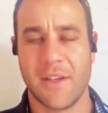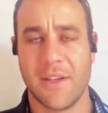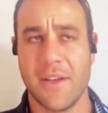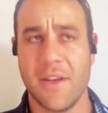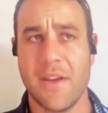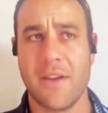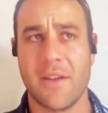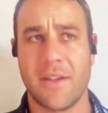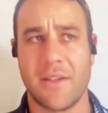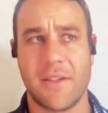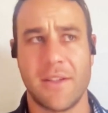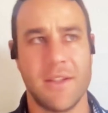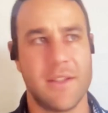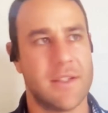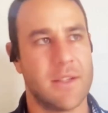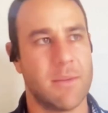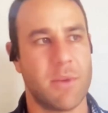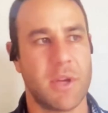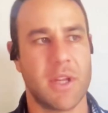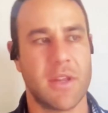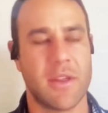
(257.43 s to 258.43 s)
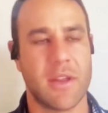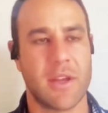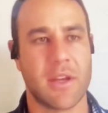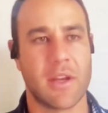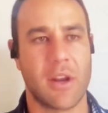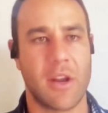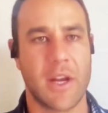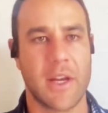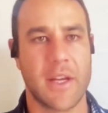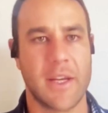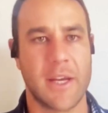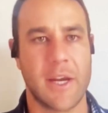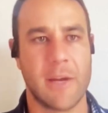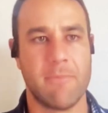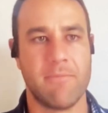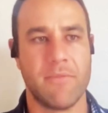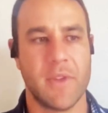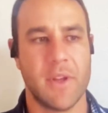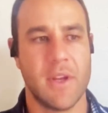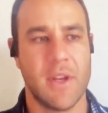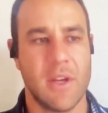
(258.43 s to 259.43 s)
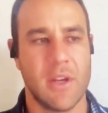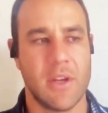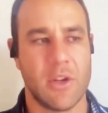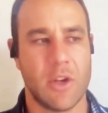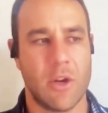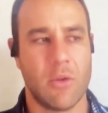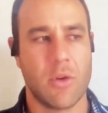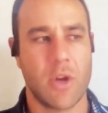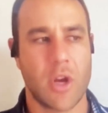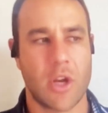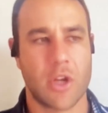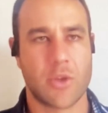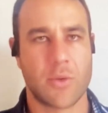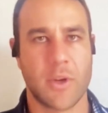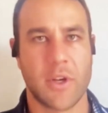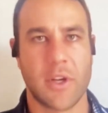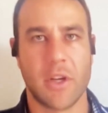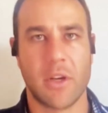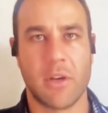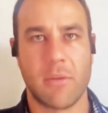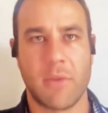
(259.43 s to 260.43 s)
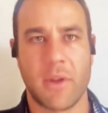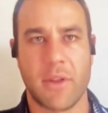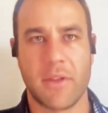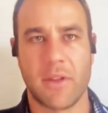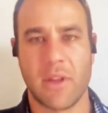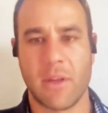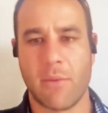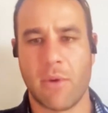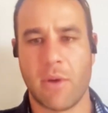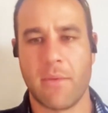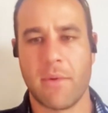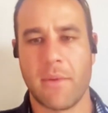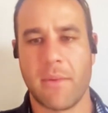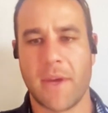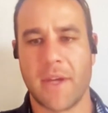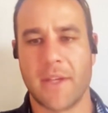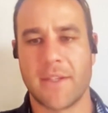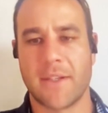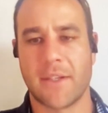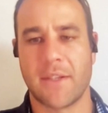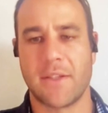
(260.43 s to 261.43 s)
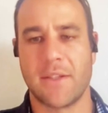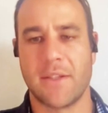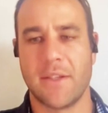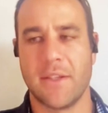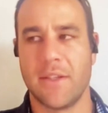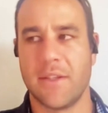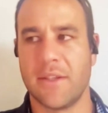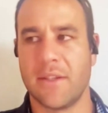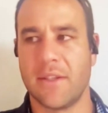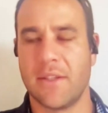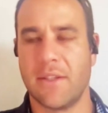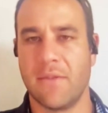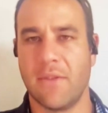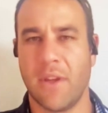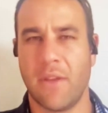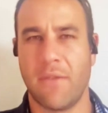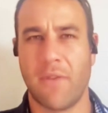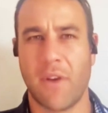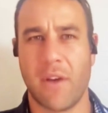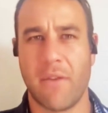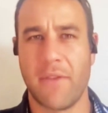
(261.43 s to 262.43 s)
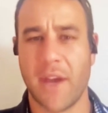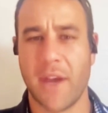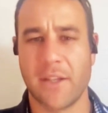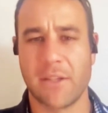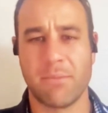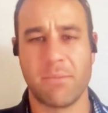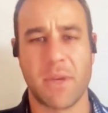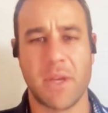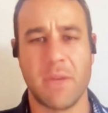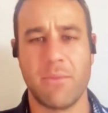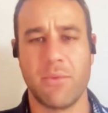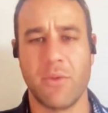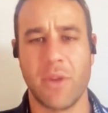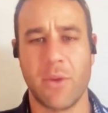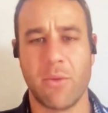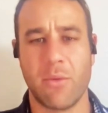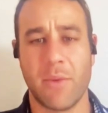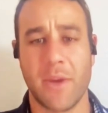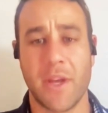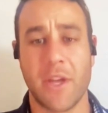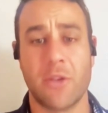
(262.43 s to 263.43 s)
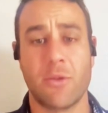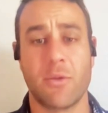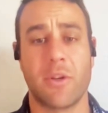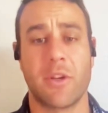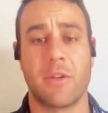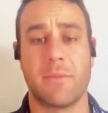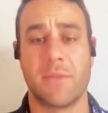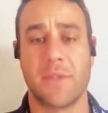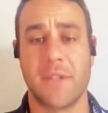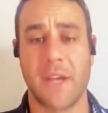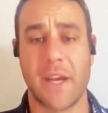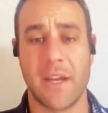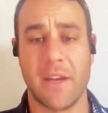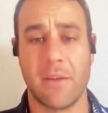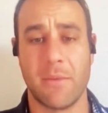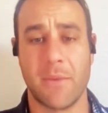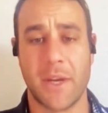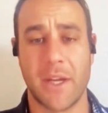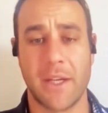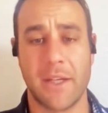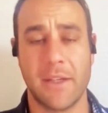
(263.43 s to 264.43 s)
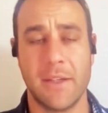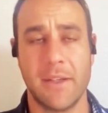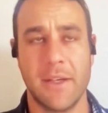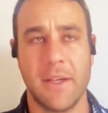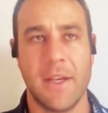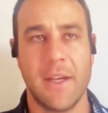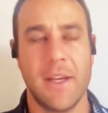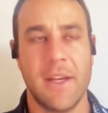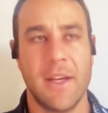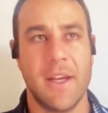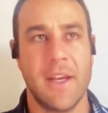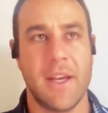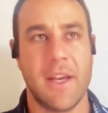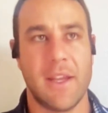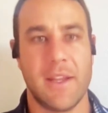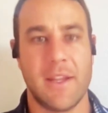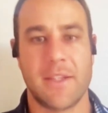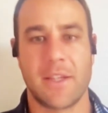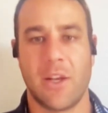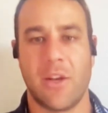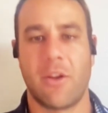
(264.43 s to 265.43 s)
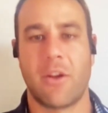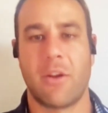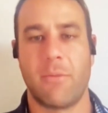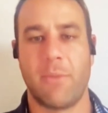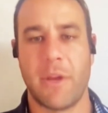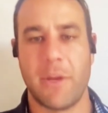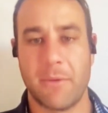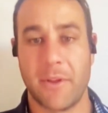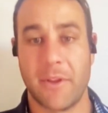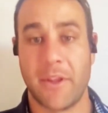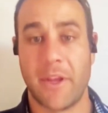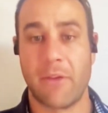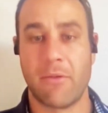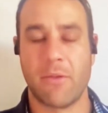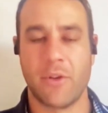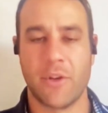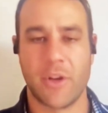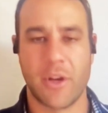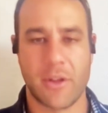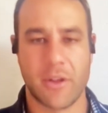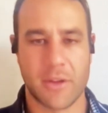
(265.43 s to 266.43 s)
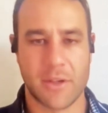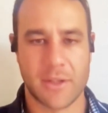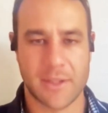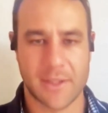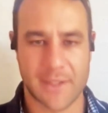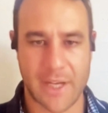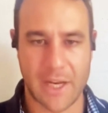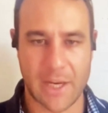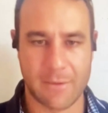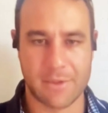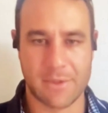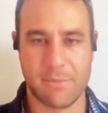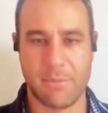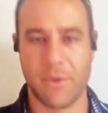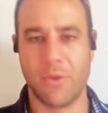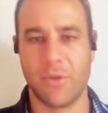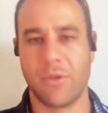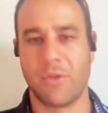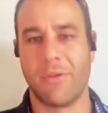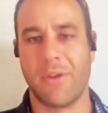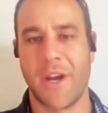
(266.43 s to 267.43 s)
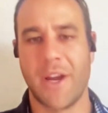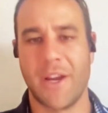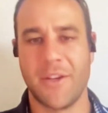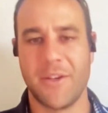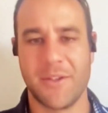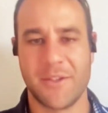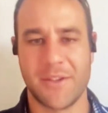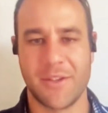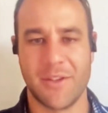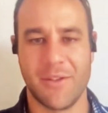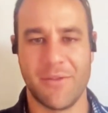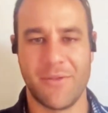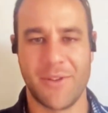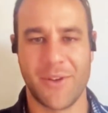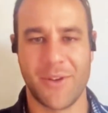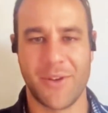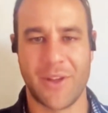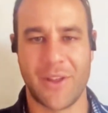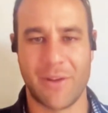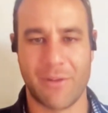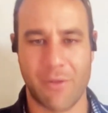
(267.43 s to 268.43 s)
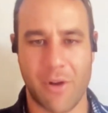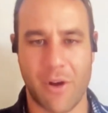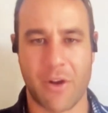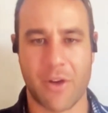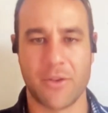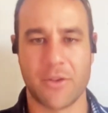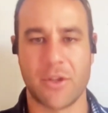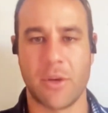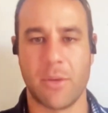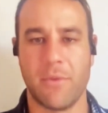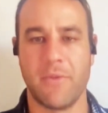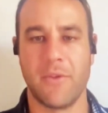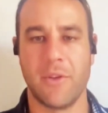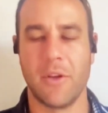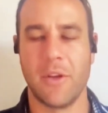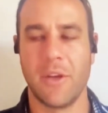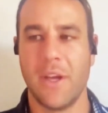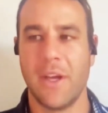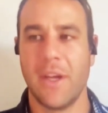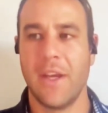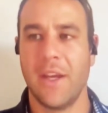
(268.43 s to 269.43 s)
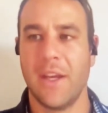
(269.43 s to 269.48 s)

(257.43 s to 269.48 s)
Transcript: Yeah, it's a big thing. Like, we'll go to Twickenham. I think there might be about 60 to 75,000 people that will be at Twickenham Stadium in England. That's a lot of people, and the stadium is built around you, so you feel like they're right on top of you.